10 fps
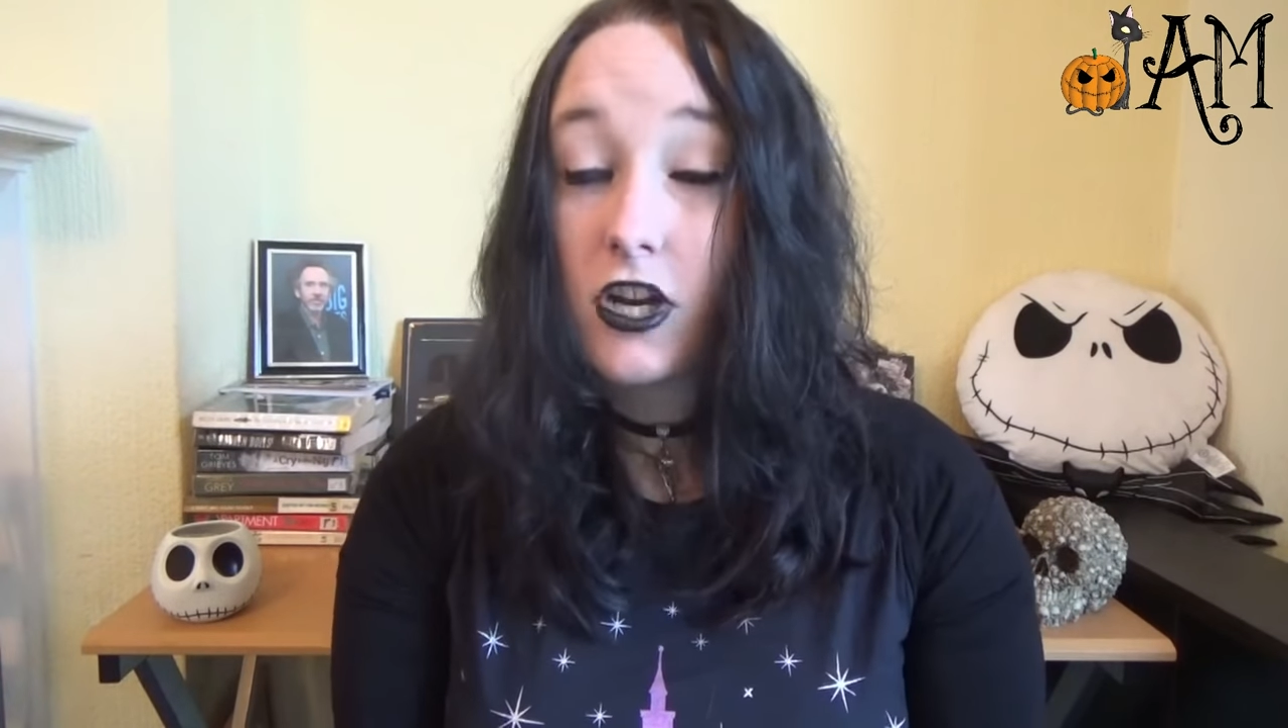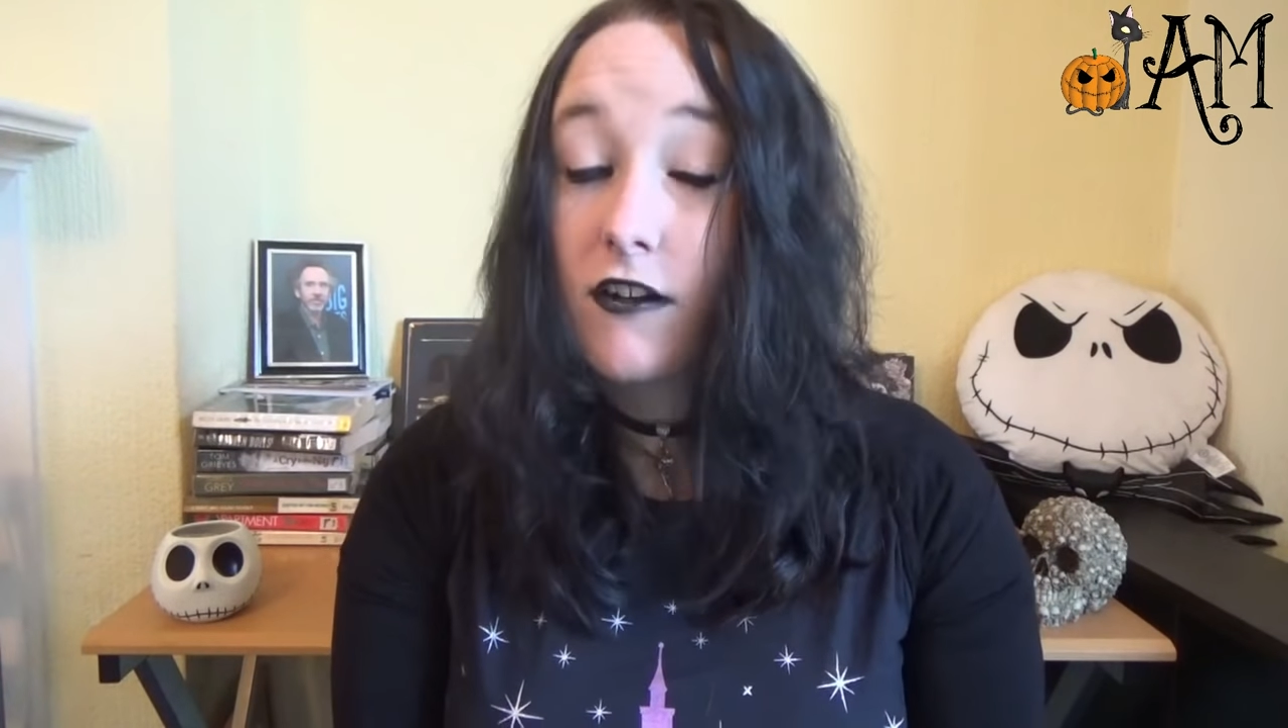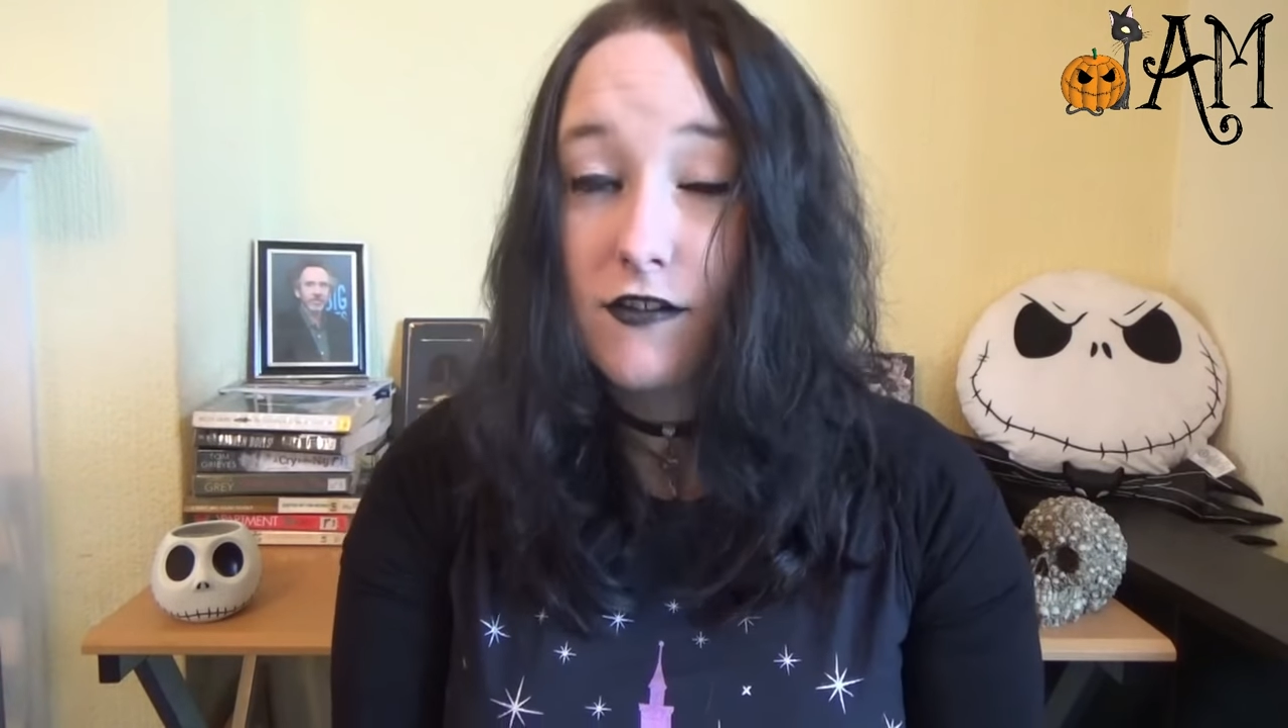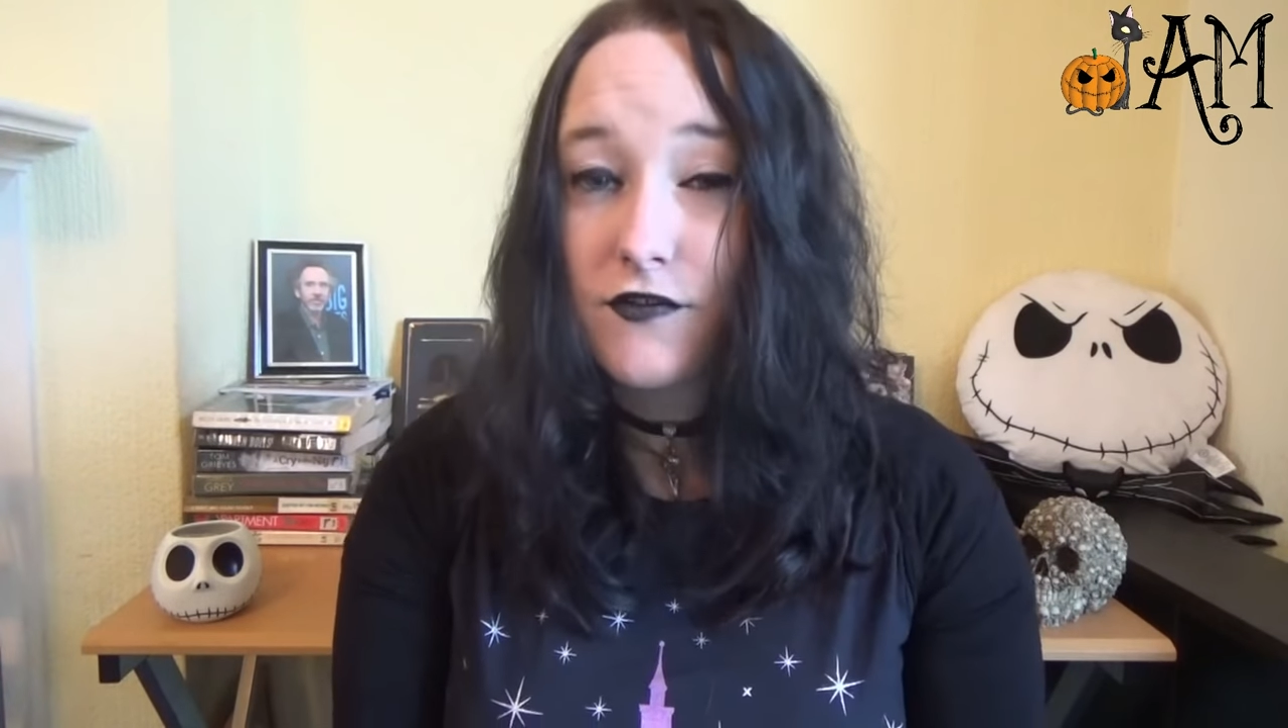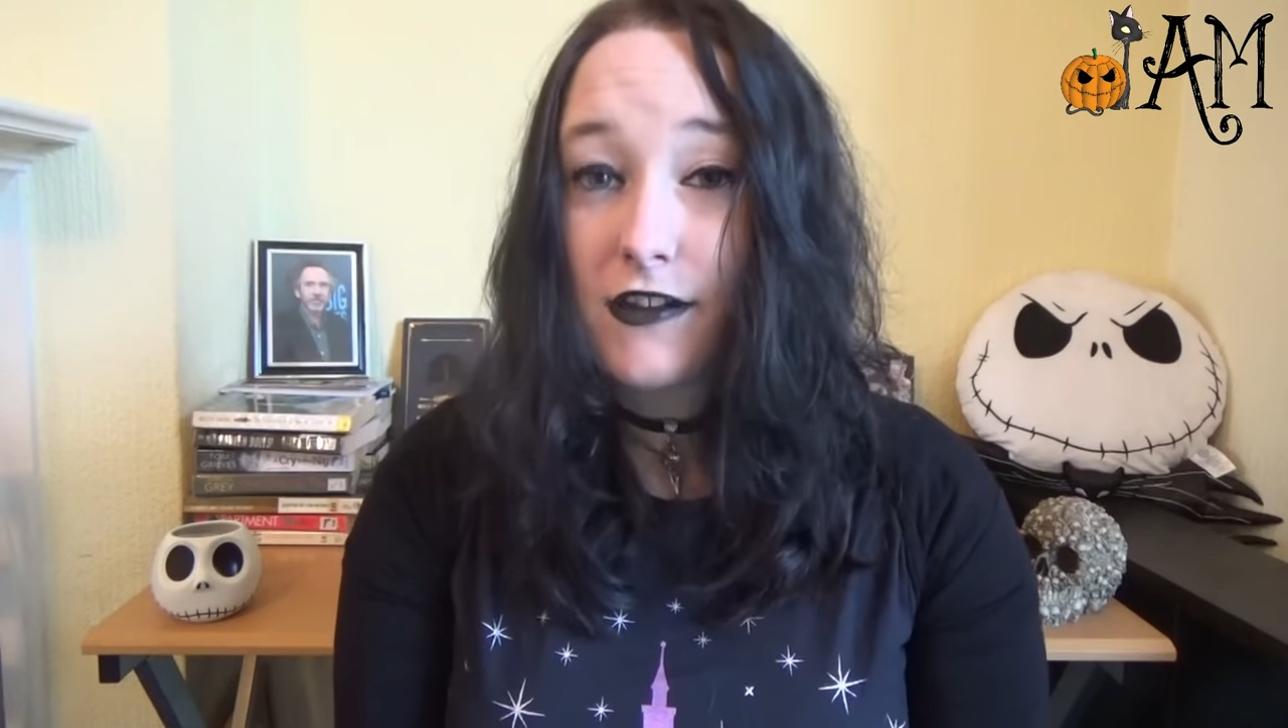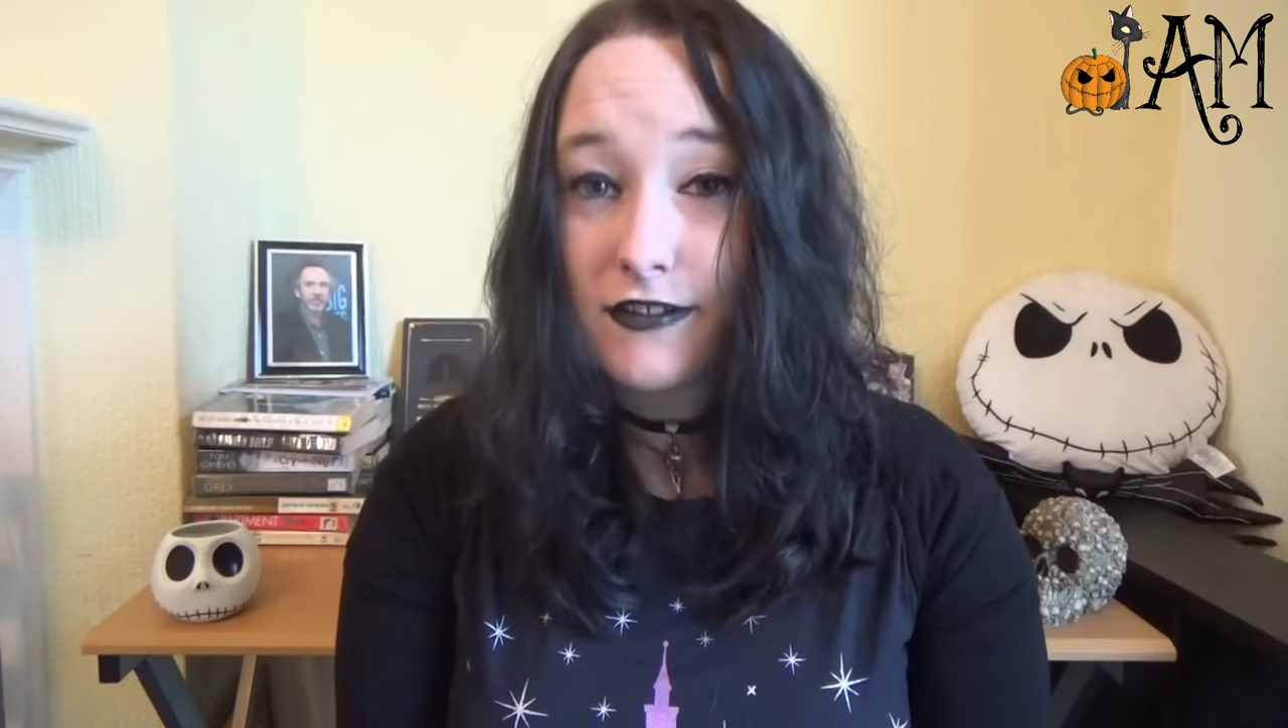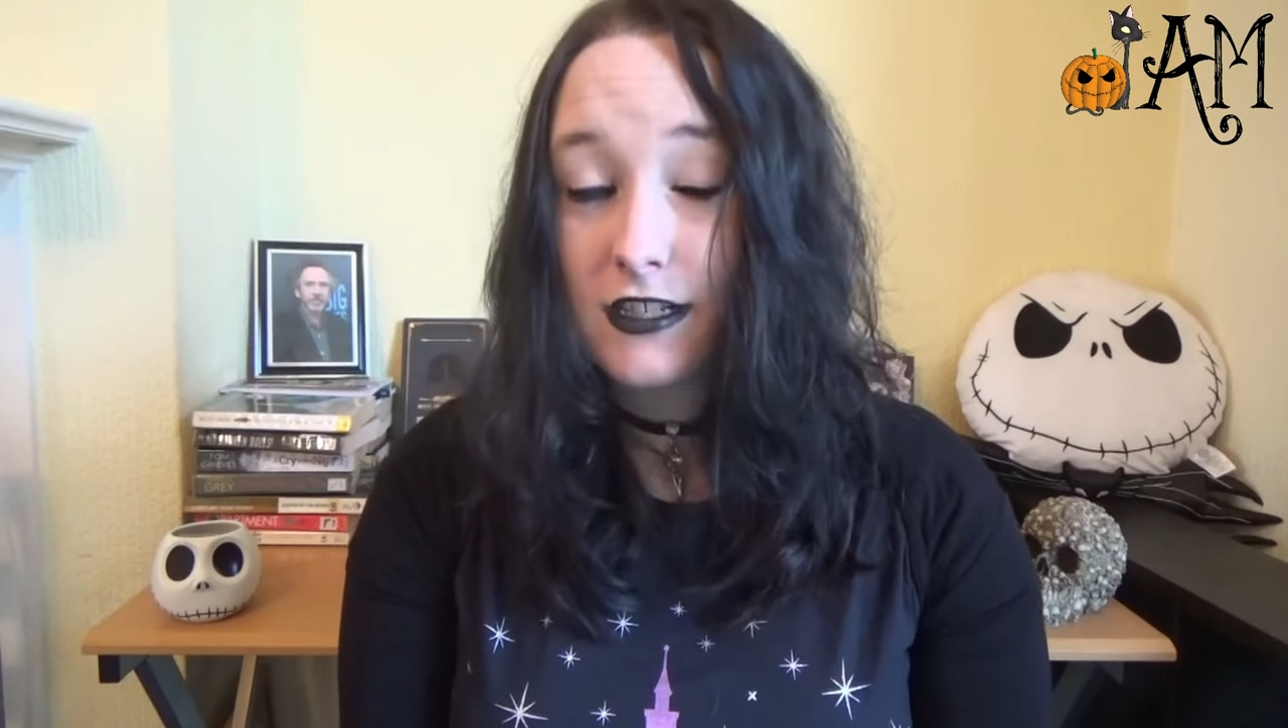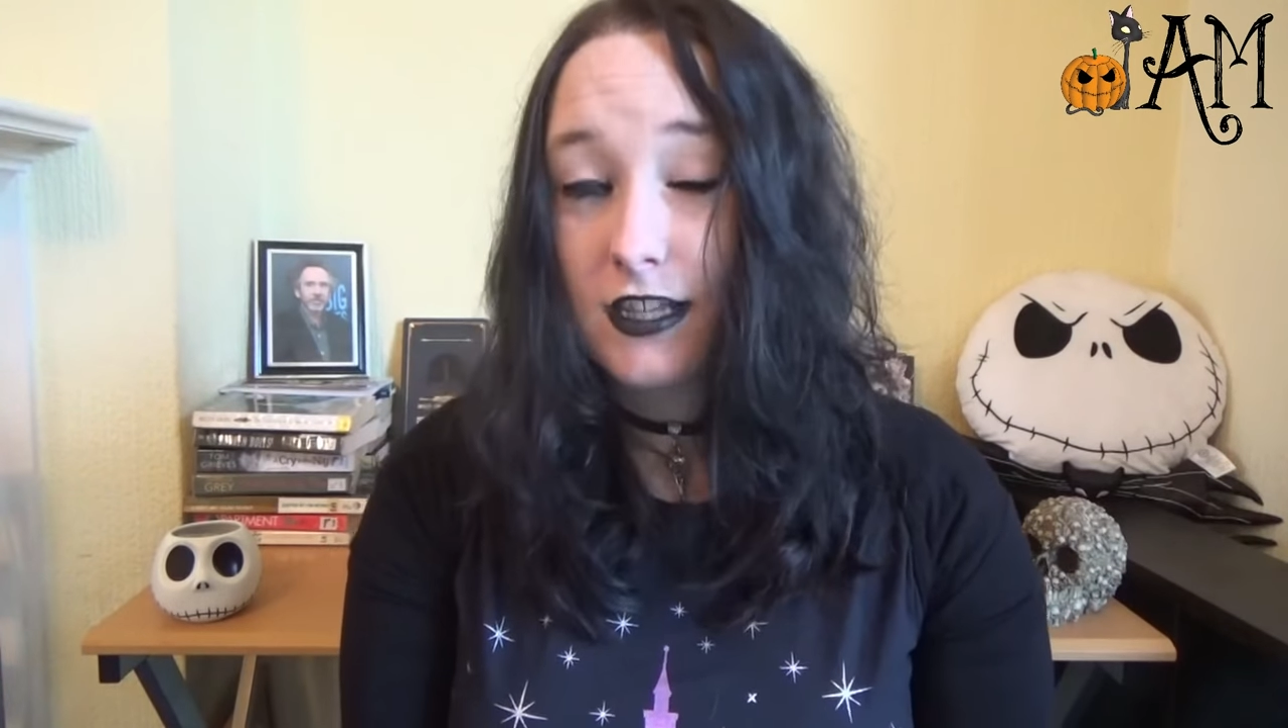current favourite